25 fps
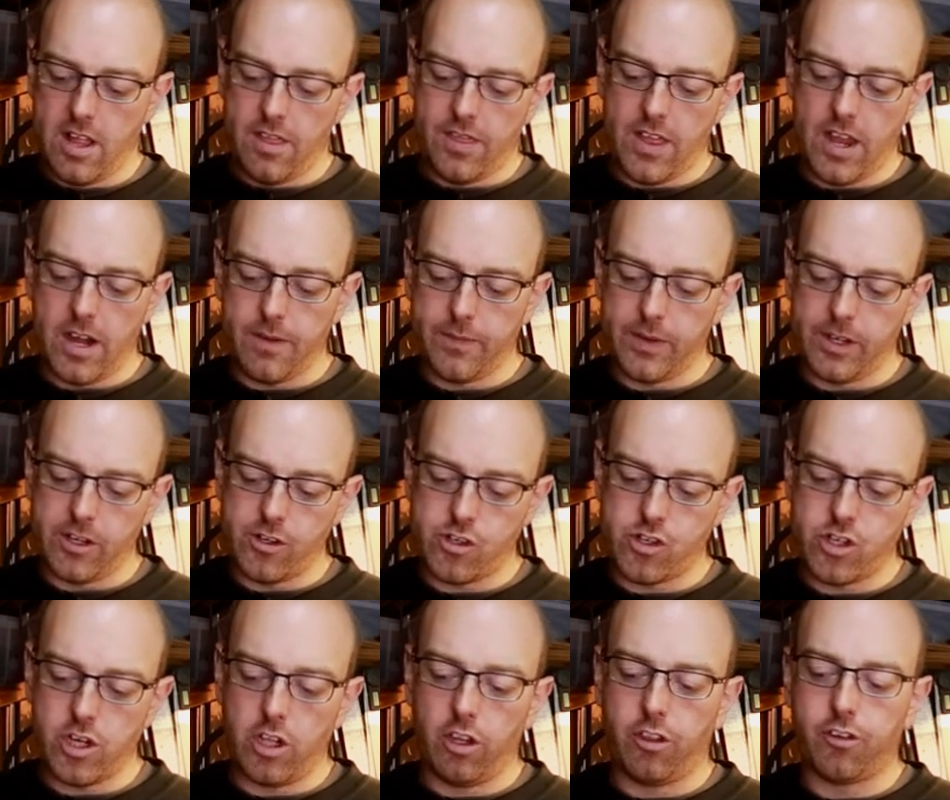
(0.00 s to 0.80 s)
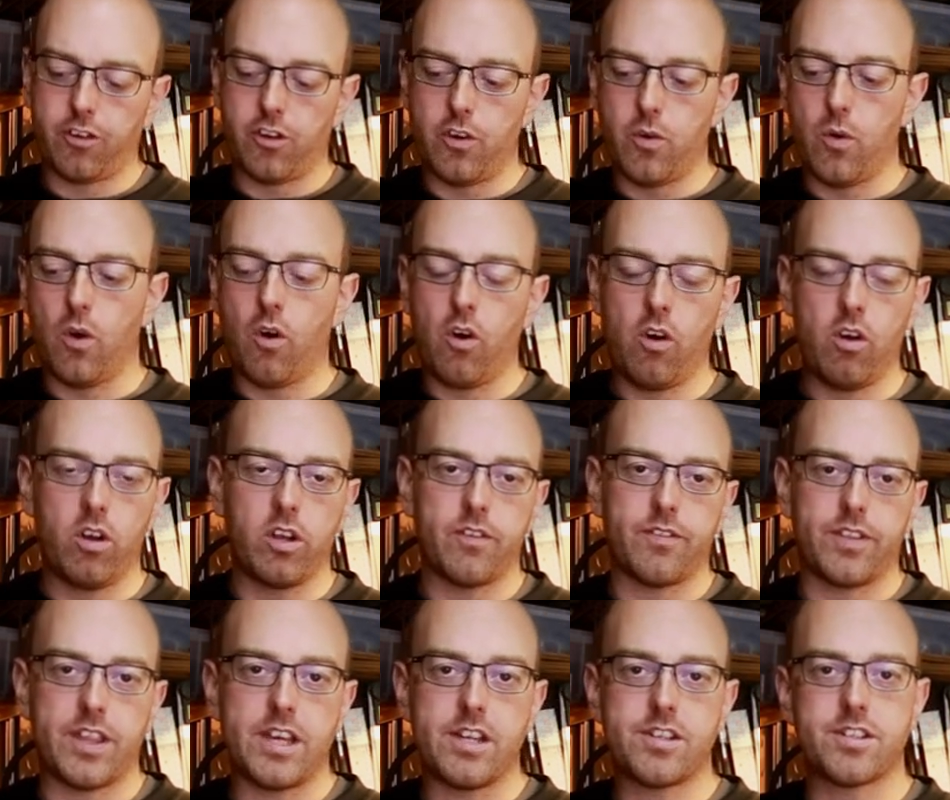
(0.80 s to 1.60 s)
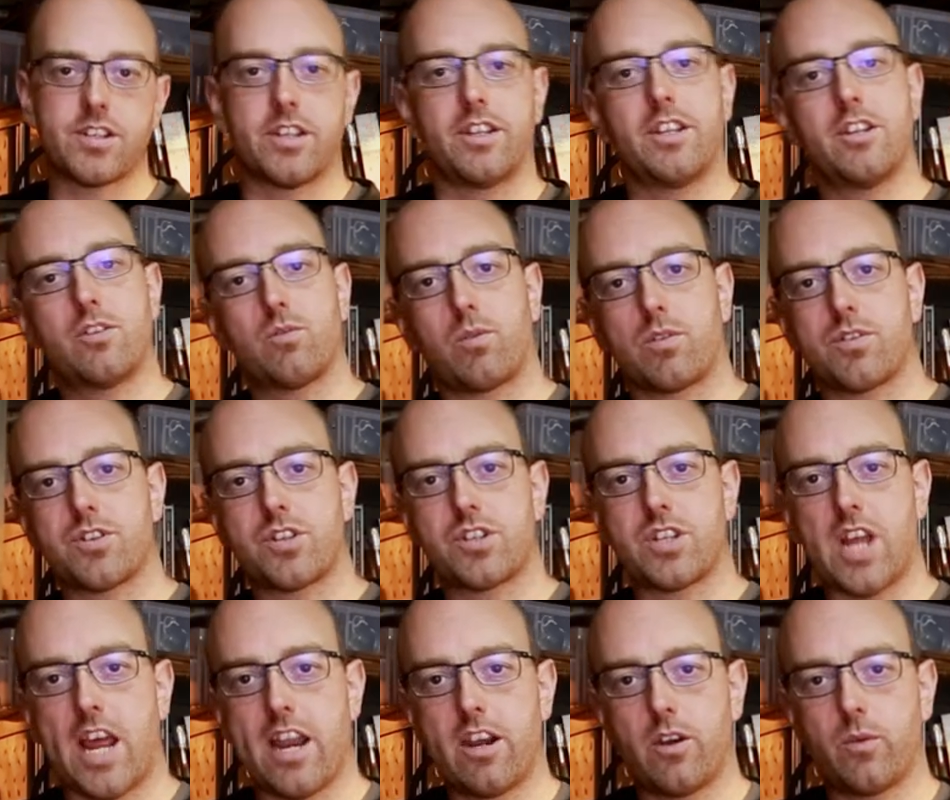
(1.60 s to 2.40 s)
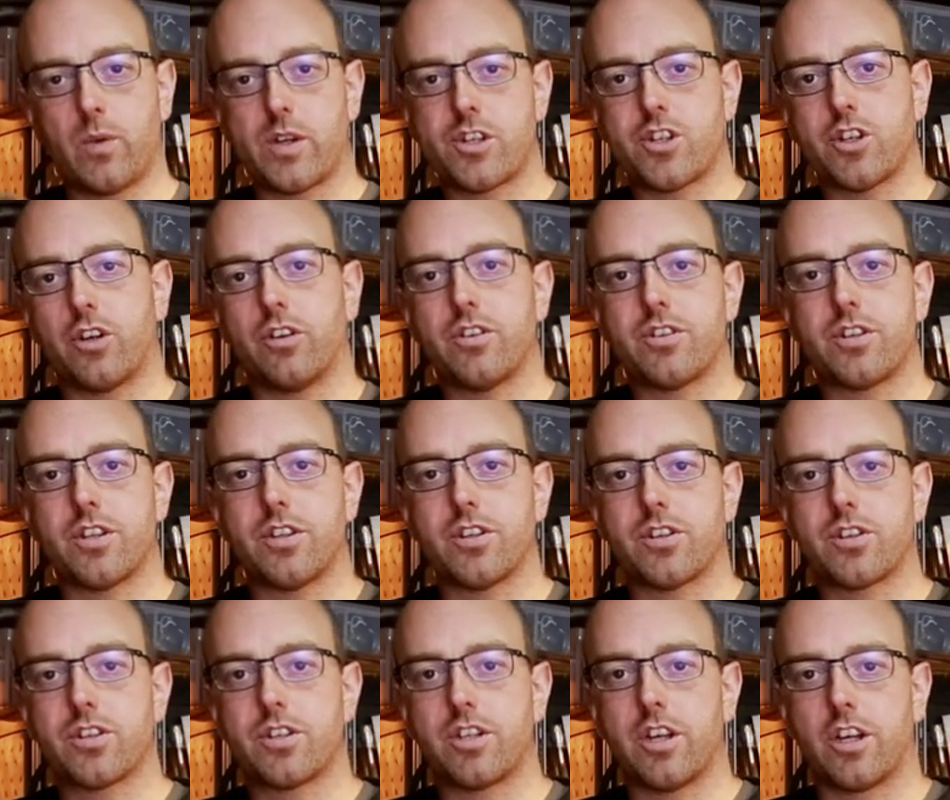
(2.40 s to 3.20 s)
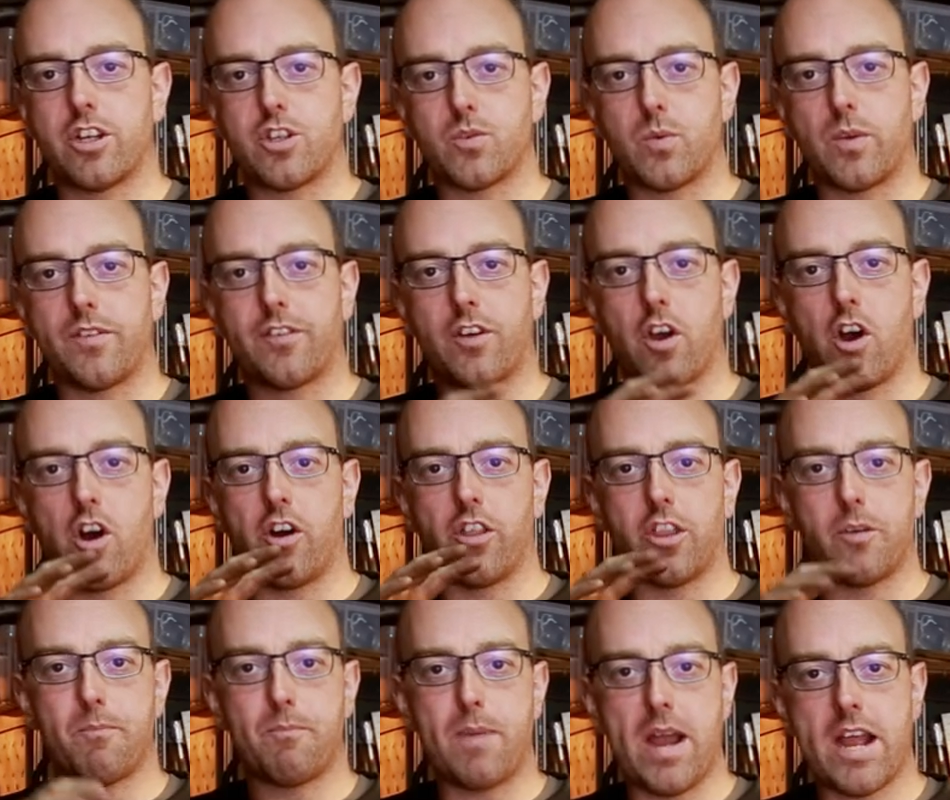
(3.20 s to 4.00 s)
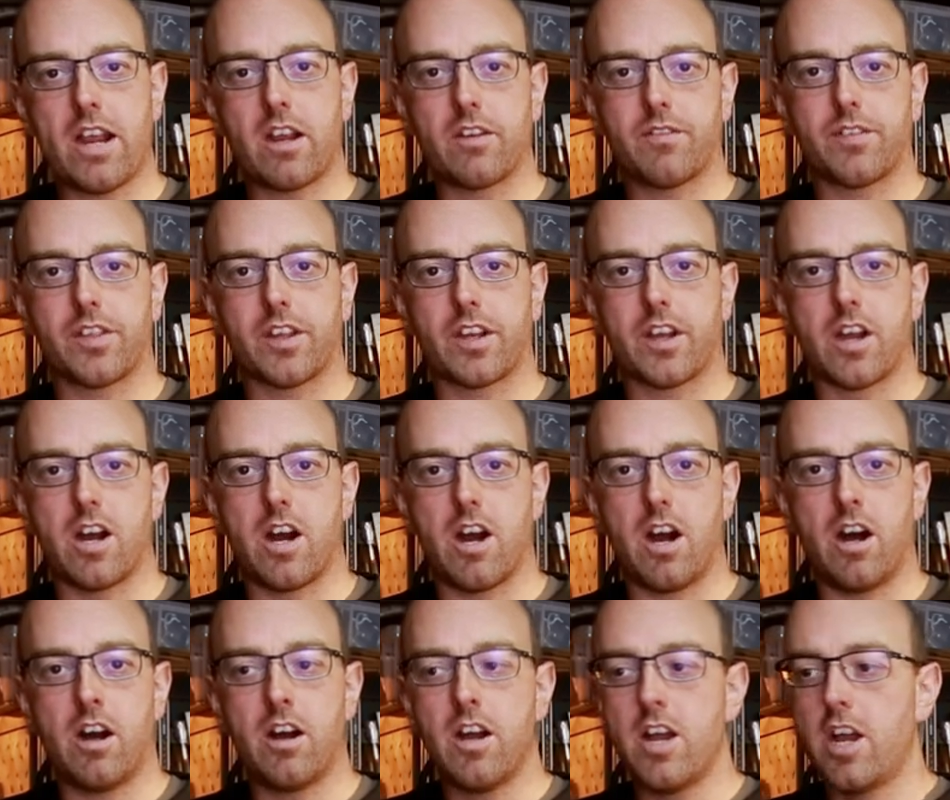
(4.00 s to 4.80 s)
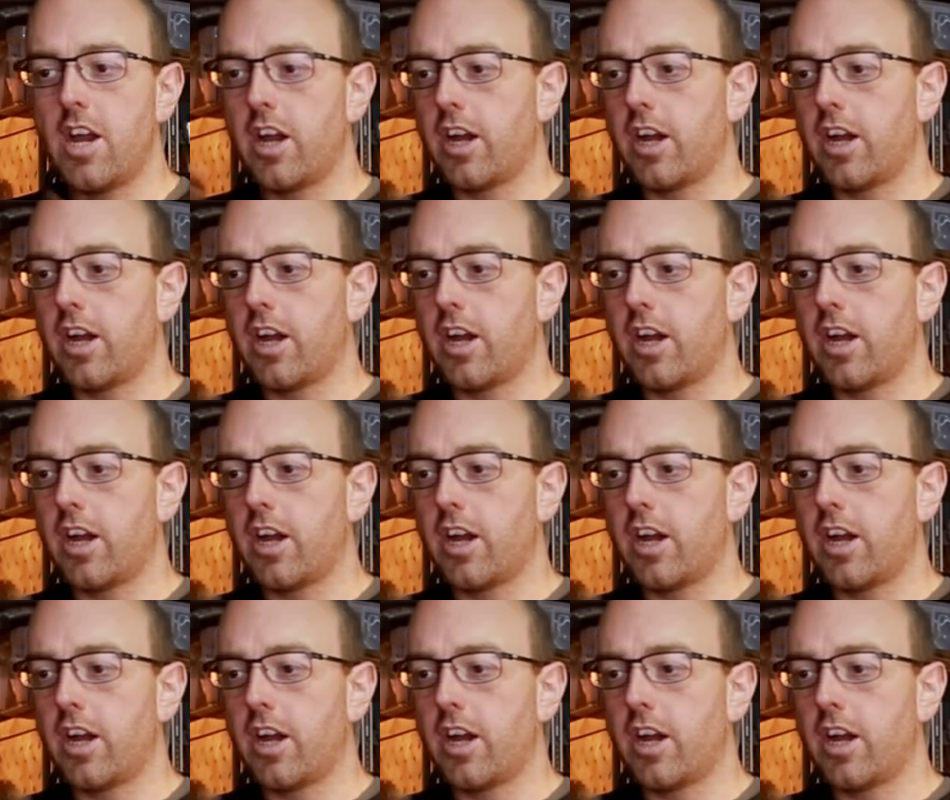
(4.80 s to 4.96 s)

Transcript: Then I'm going to drill through all of this, and this will sandwich onto the studs we've got on the back of the car